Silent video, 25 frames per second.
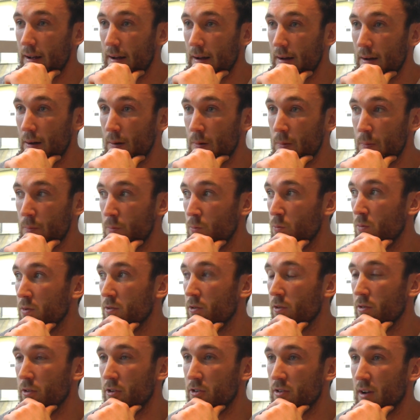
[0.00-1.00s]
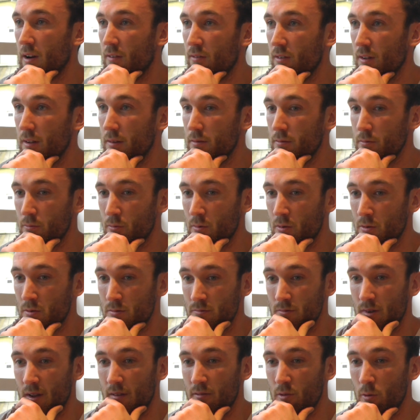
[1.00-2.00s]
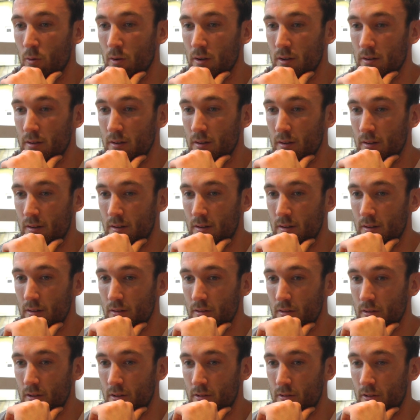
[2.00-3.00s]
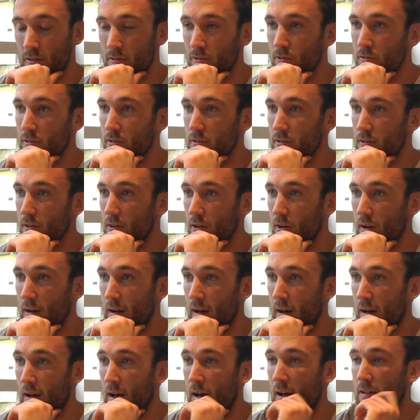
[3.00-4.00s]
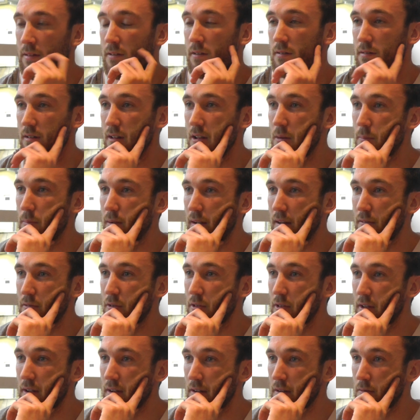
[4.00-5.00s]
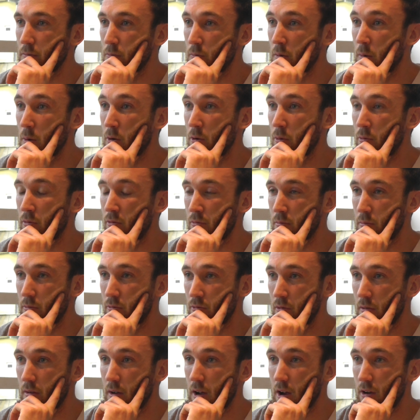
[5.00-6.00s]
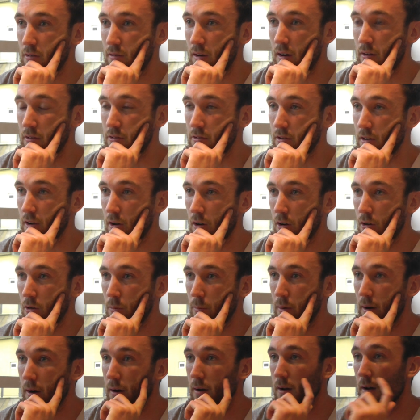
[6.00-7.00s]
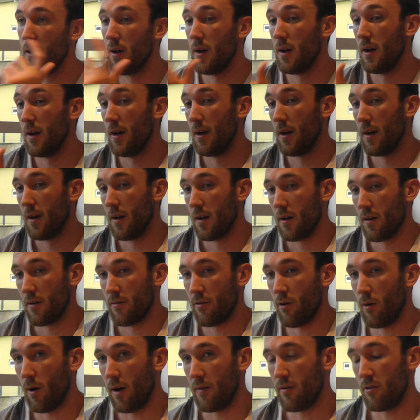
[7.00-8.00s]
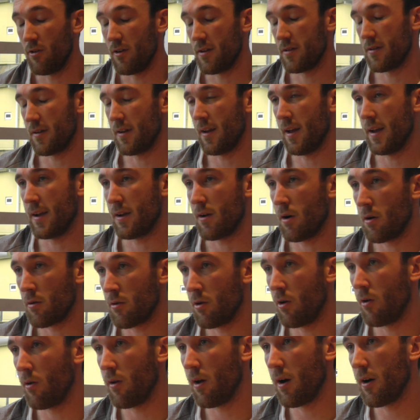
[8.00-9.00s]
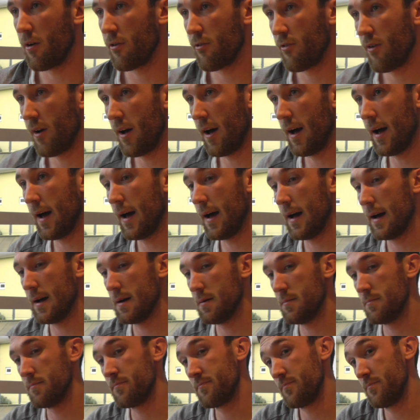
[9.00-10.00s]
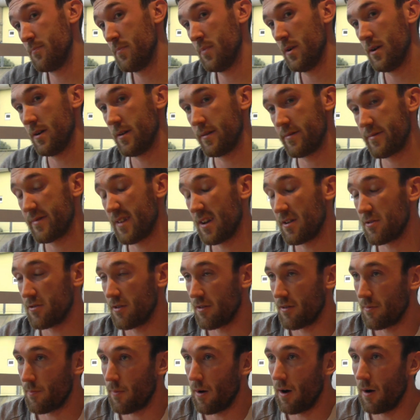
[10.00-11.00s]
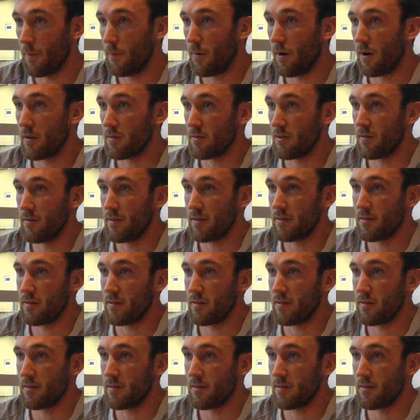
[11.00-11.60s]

Um, we'd done the travelling, everyone had, had, had, done this, had the sleep and everything, and we were ready to go, but for whatever reason, it got called off. Um, but that's just part and parcel of it.